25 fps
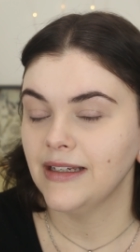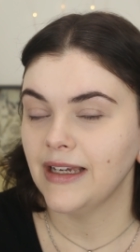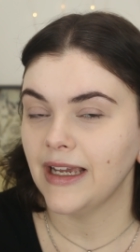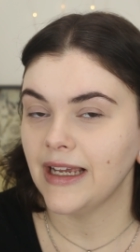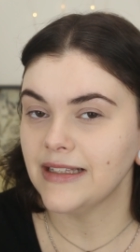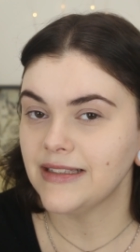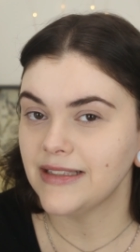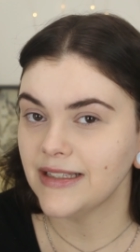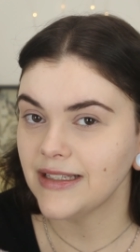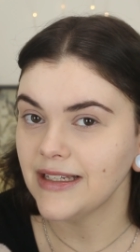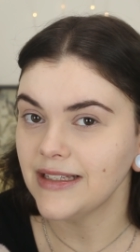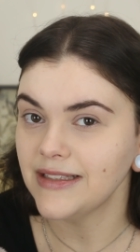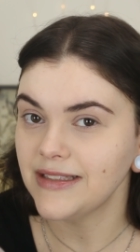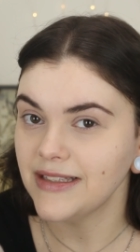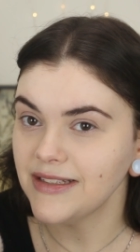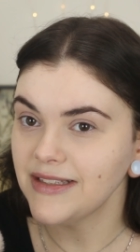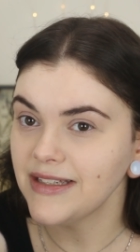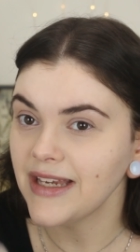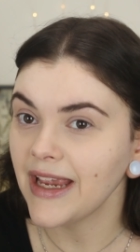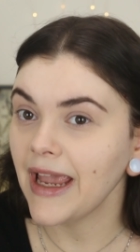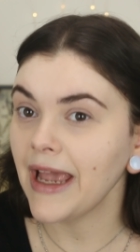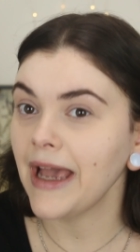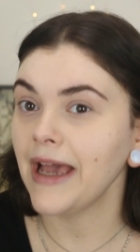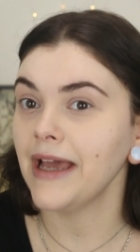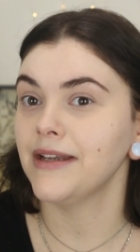It's a
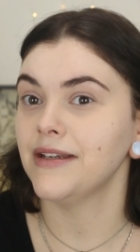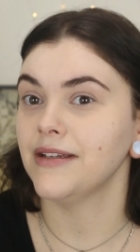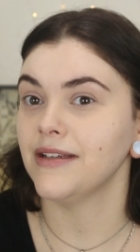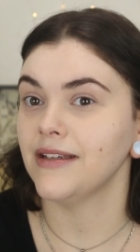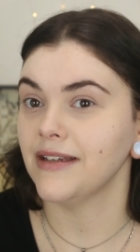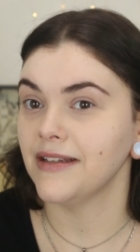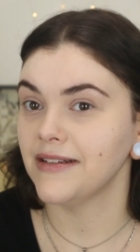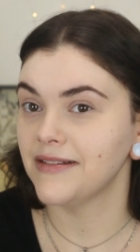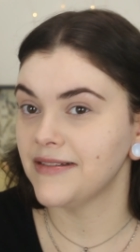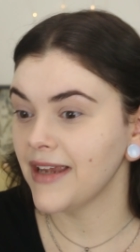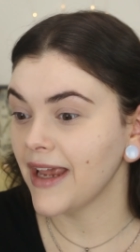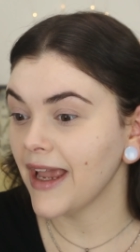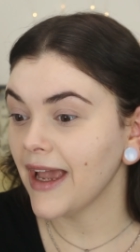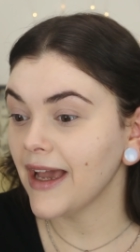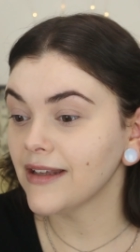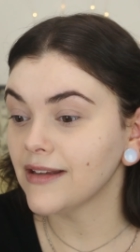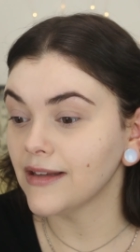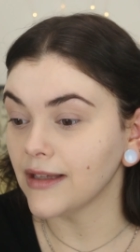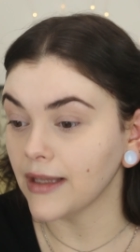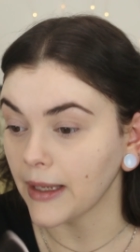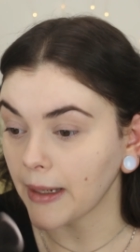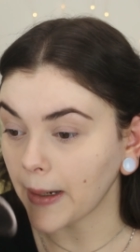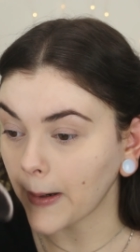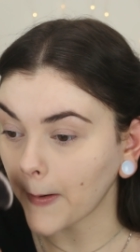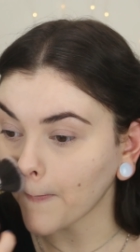tad
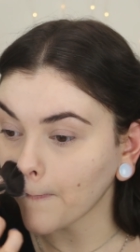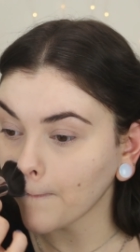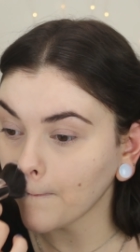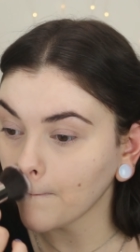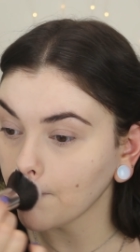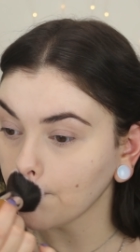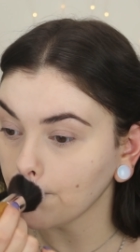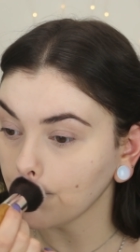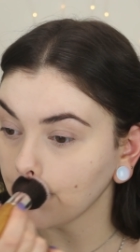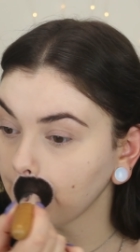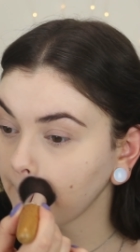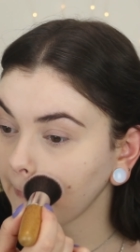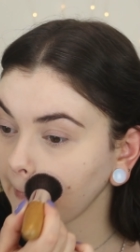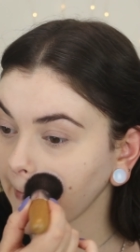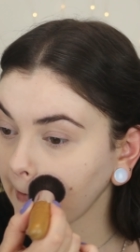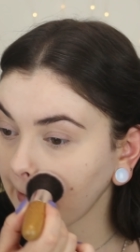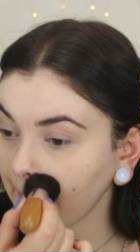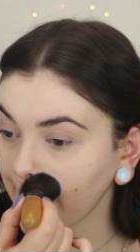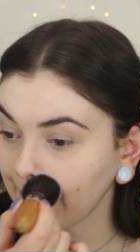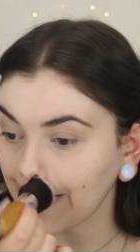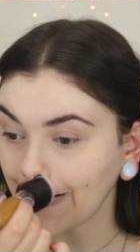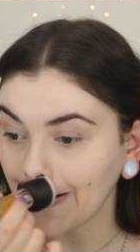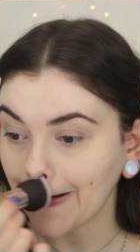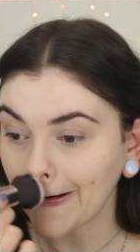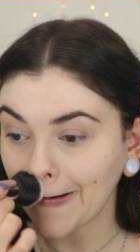light, but
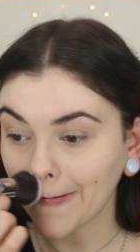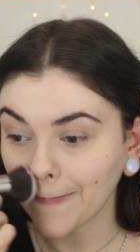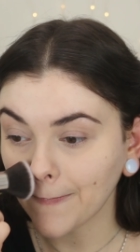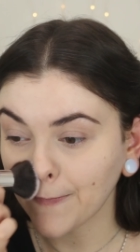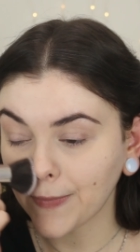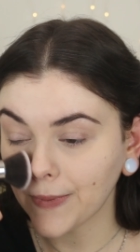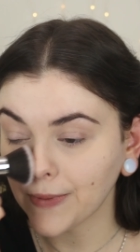I am